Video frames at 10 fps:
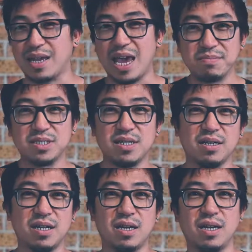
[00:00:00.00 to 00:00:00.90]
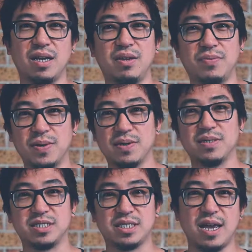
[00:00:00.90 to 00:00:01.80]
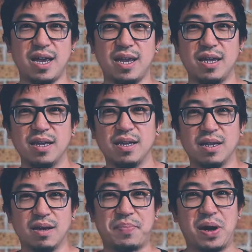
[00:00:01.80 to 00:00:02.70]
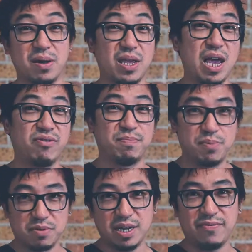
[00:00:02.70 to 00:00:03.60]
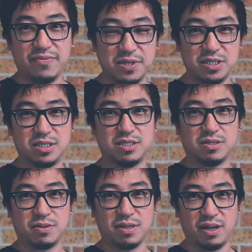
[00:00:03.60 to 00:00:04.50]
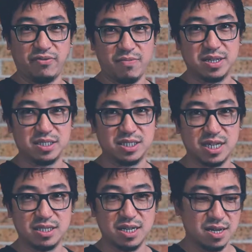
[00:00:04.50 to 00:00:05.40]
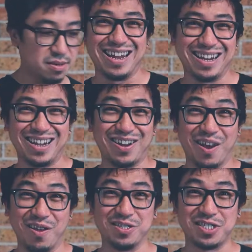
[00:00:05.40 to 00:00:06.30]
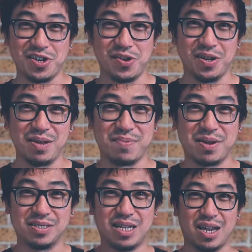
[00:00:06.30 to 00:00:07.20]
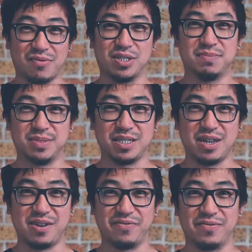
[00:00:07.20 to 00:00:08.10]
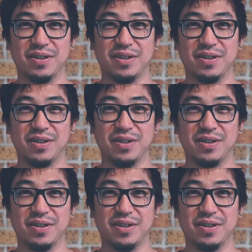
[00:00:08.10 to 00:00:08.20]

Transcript: campsite that I wanted to stay, apparently you have to book that first through the information center, and they closed early because it's like Christmas Eve.